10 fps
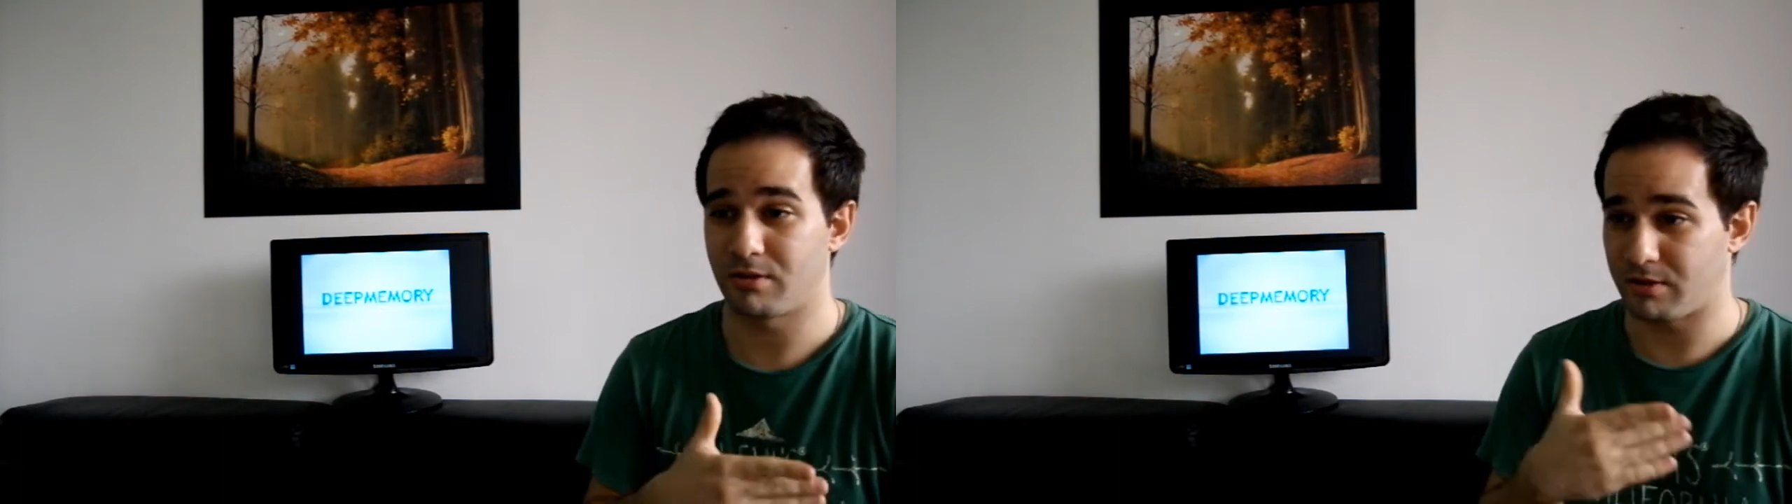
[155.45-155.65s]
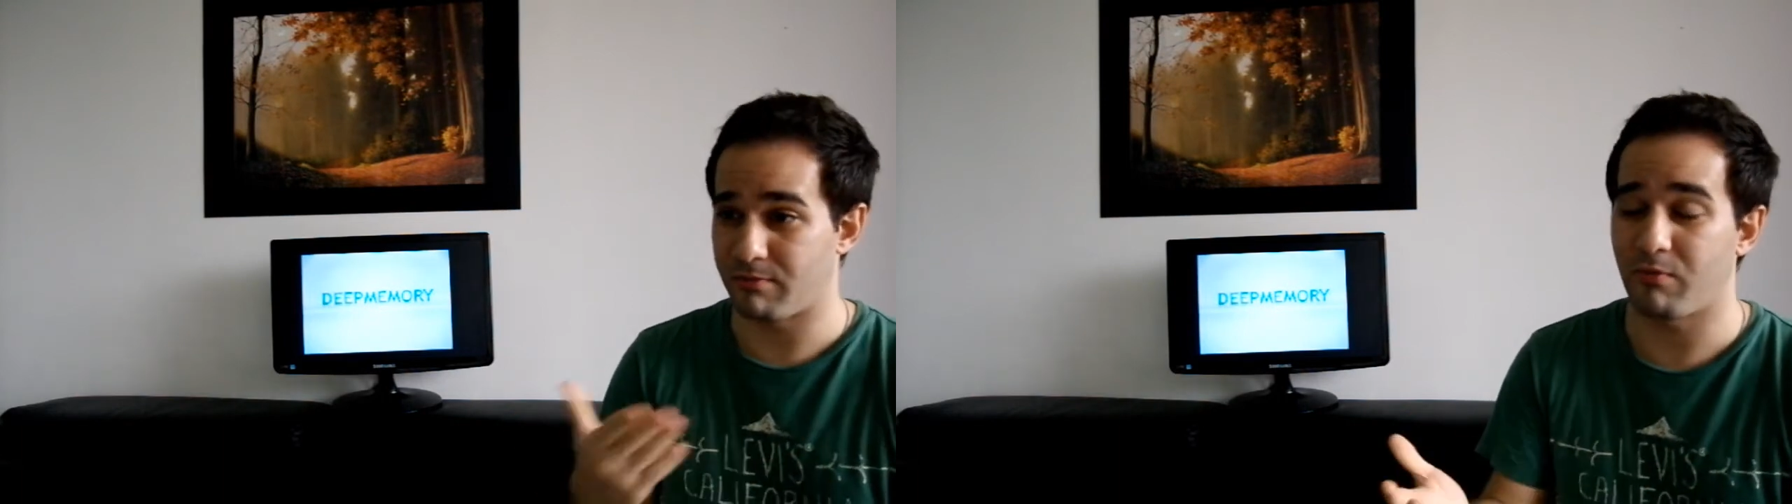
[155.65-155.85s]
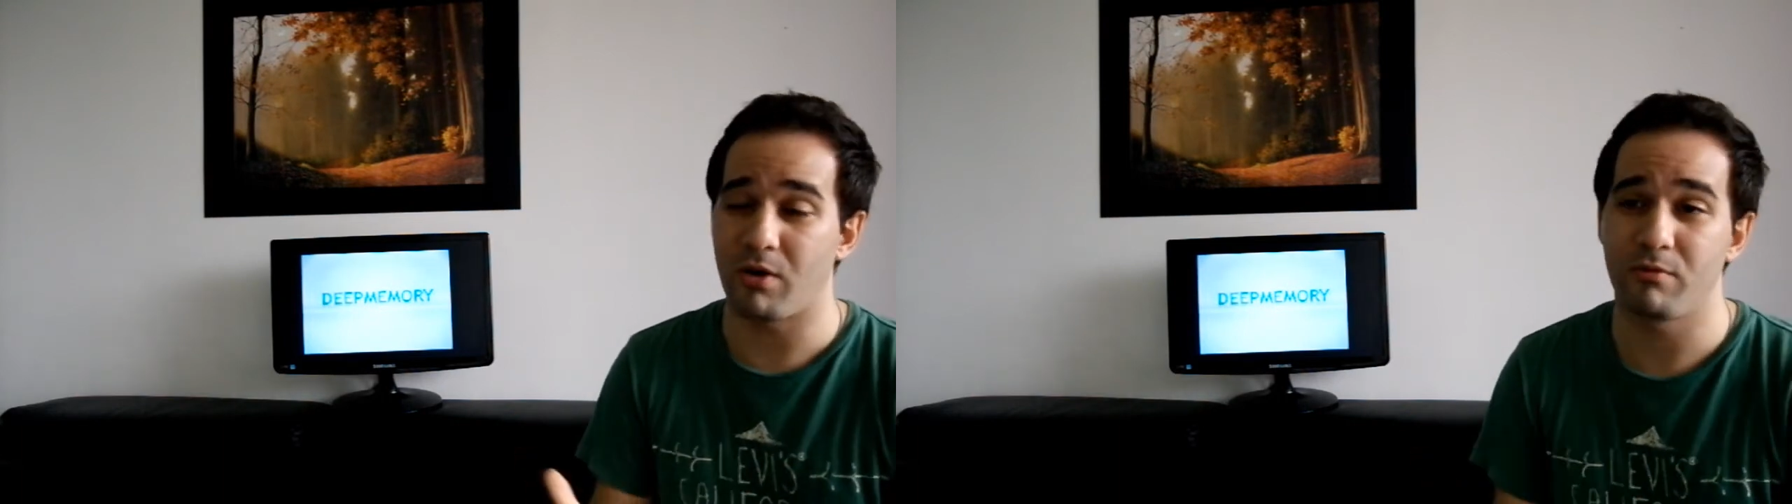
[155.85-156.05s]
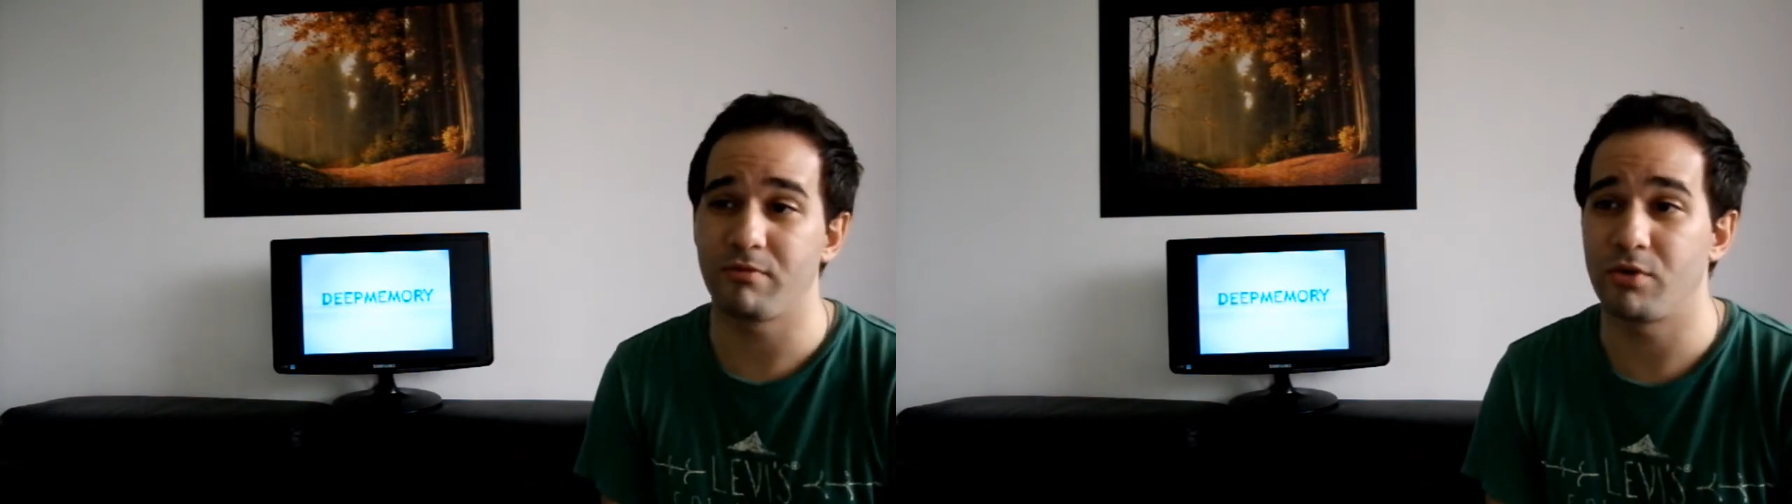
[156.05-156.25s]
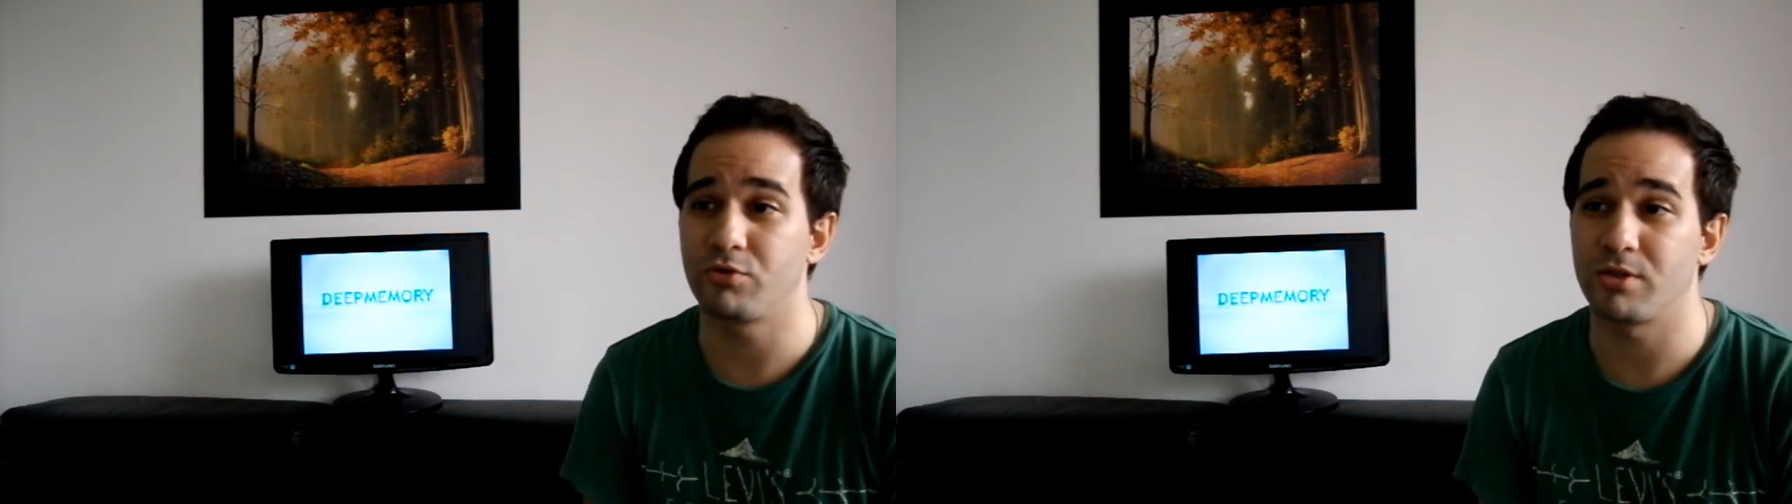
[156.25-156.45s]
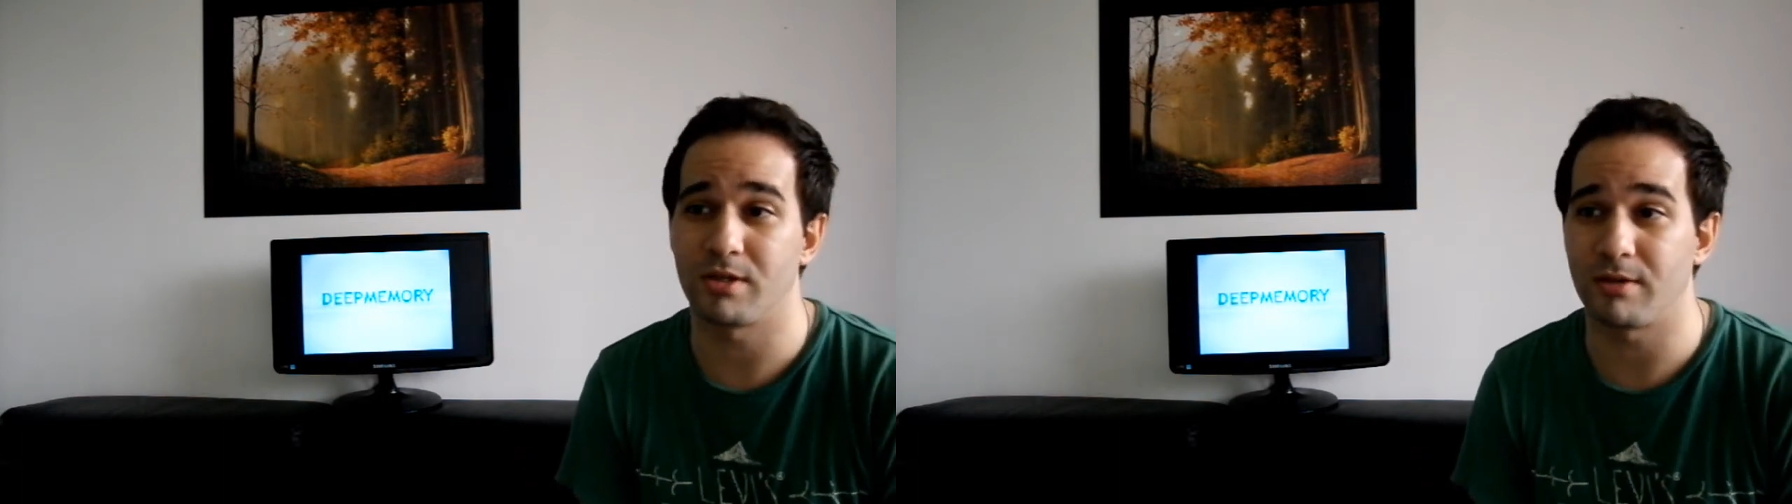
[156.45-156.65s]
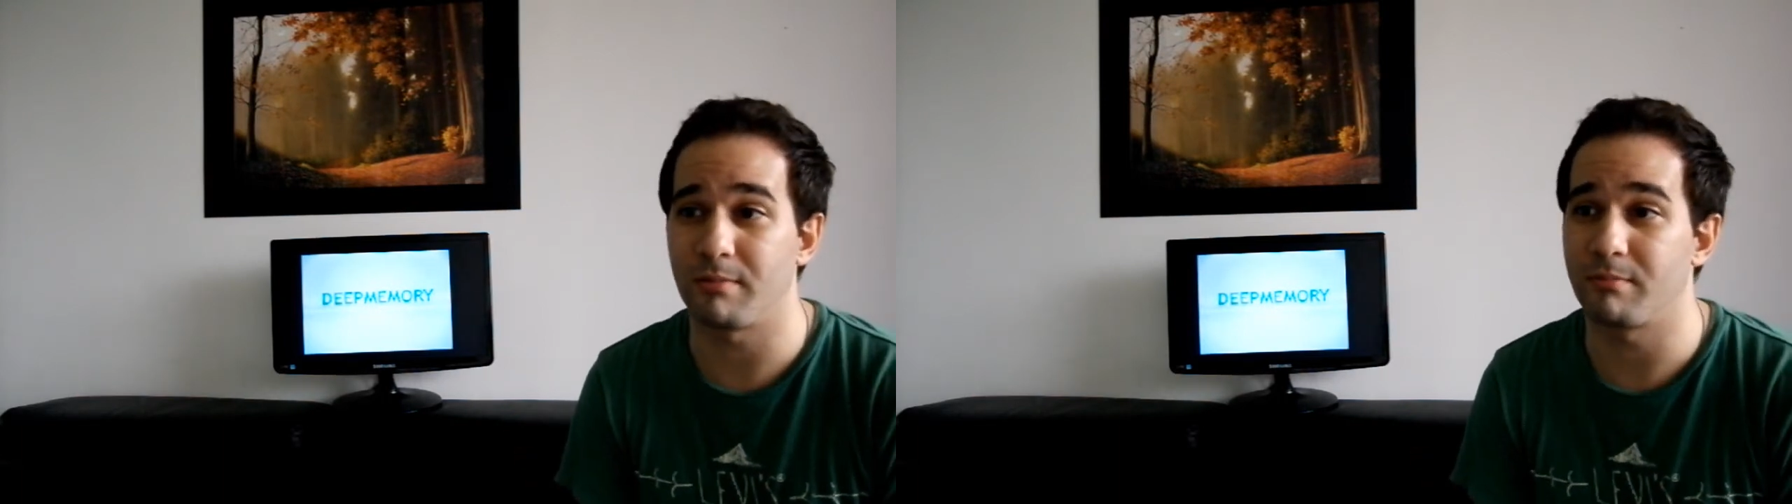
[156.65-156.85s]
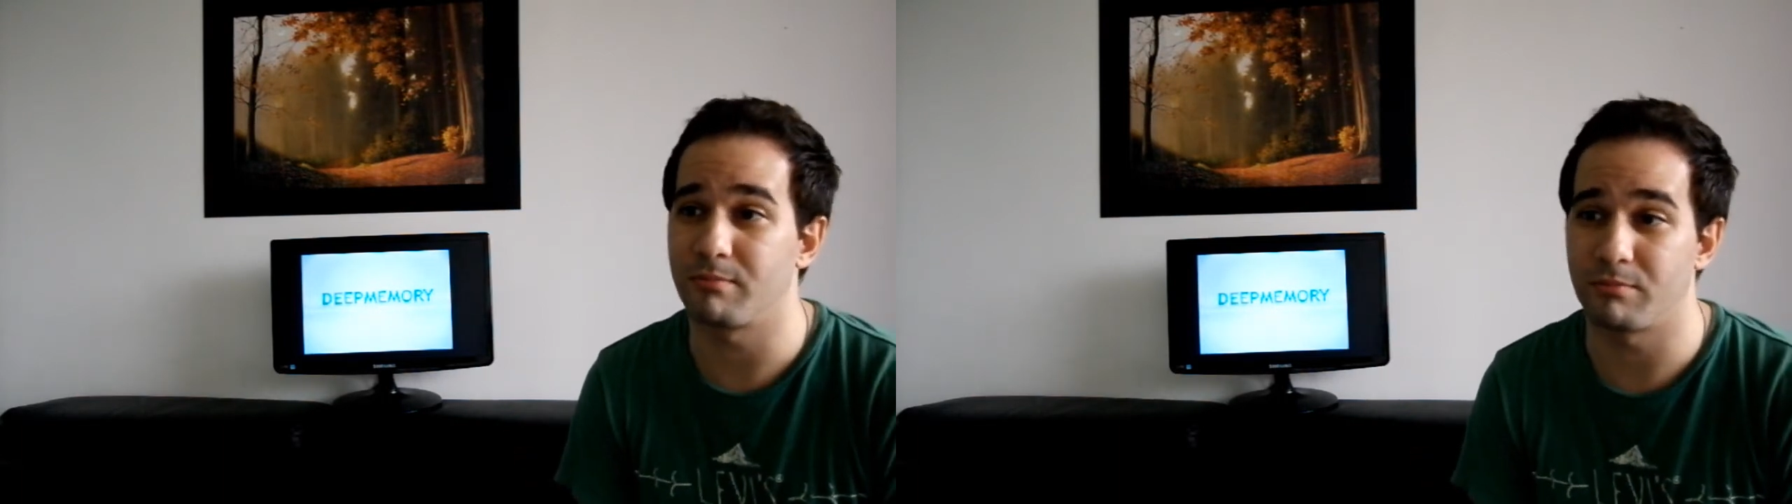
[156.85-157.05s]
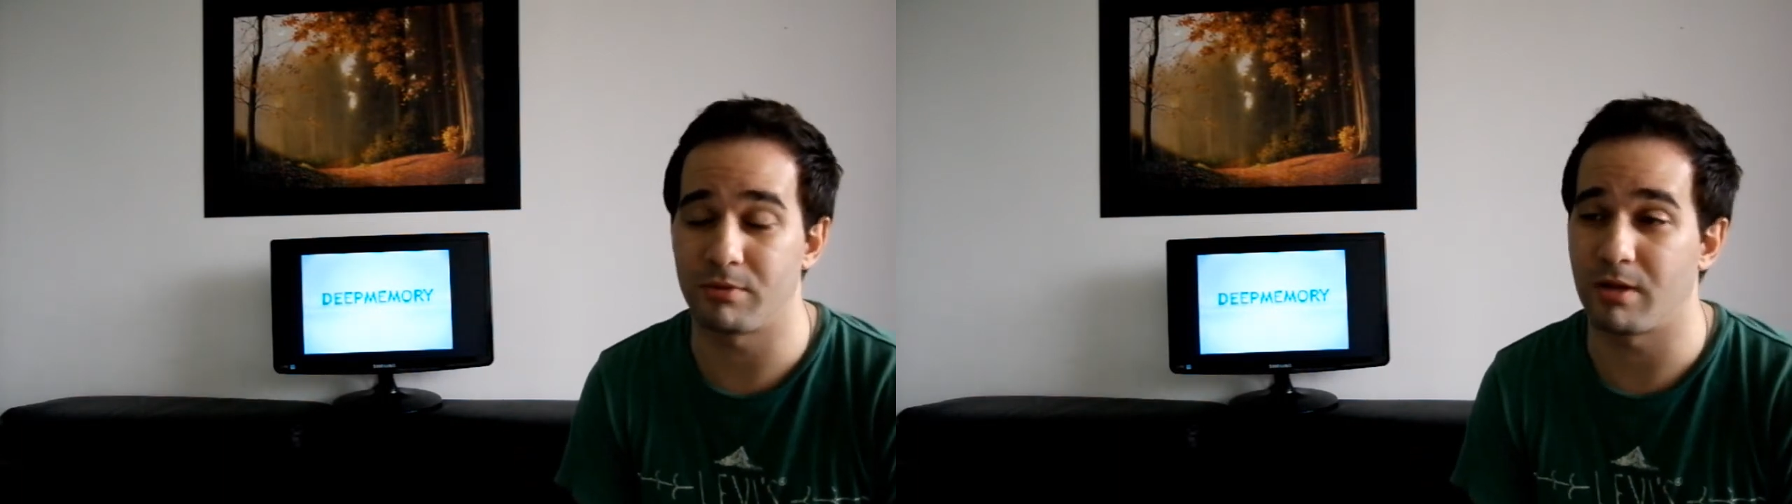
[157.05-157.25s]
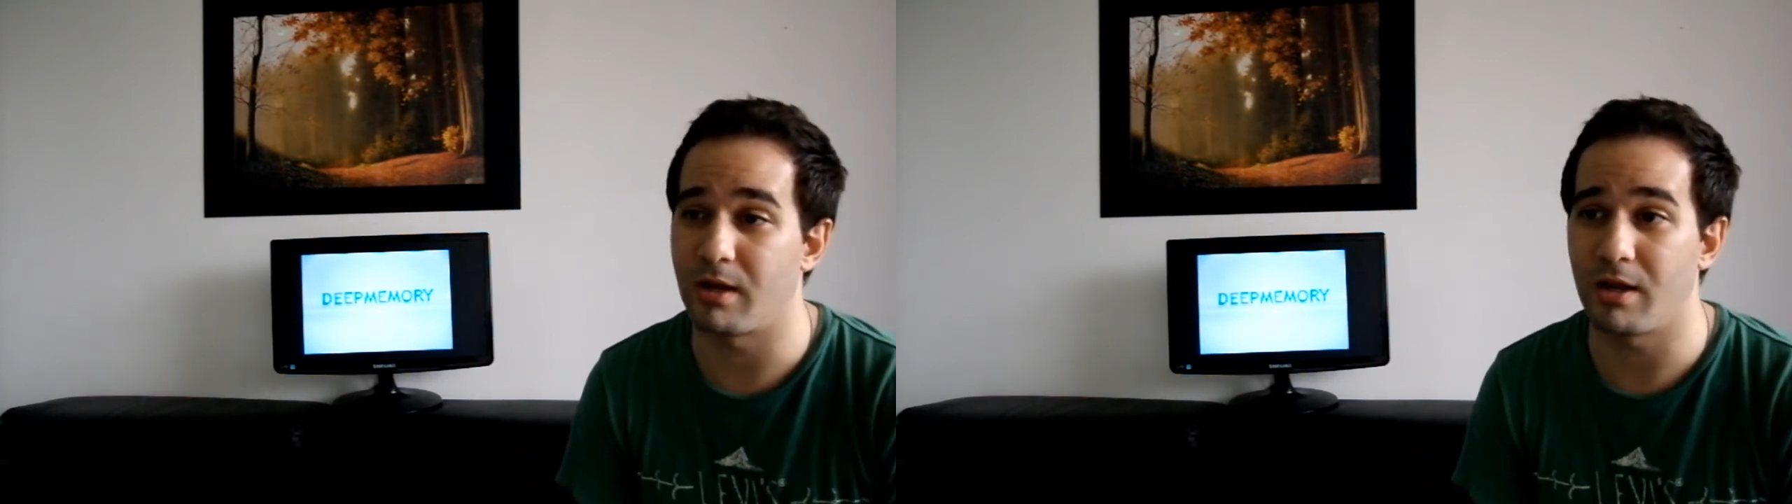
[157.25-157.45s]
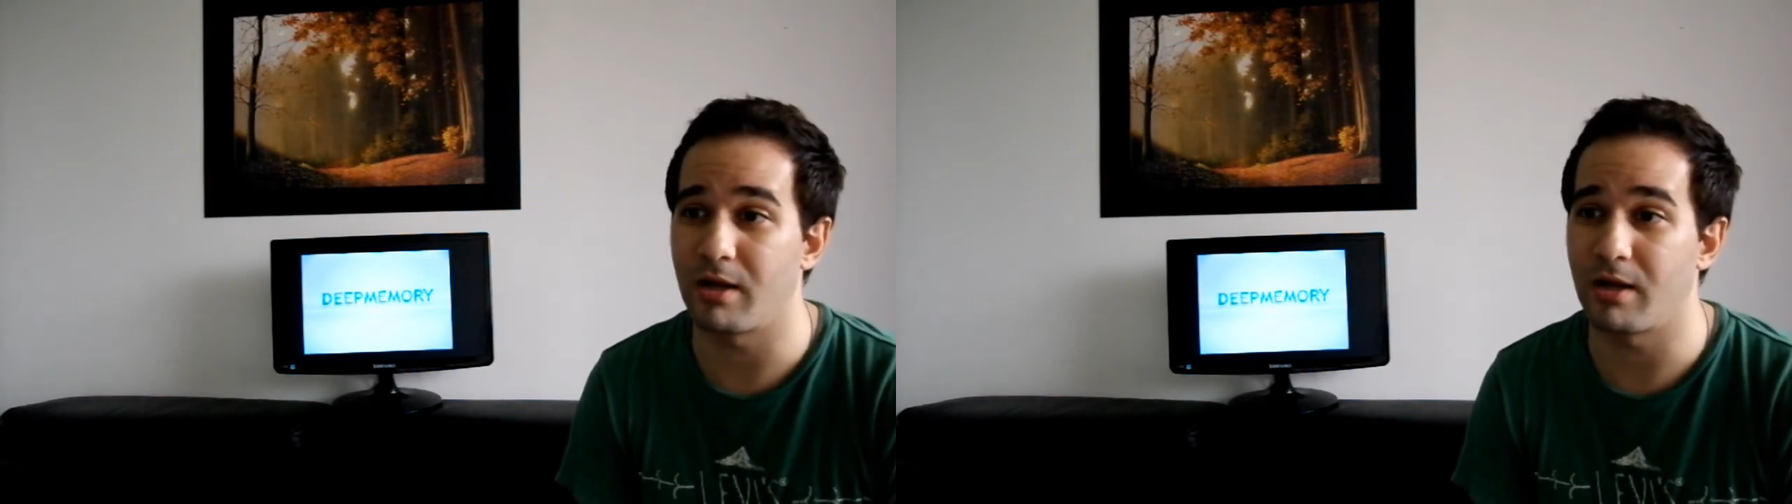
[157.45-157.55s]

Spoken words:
the following feature that I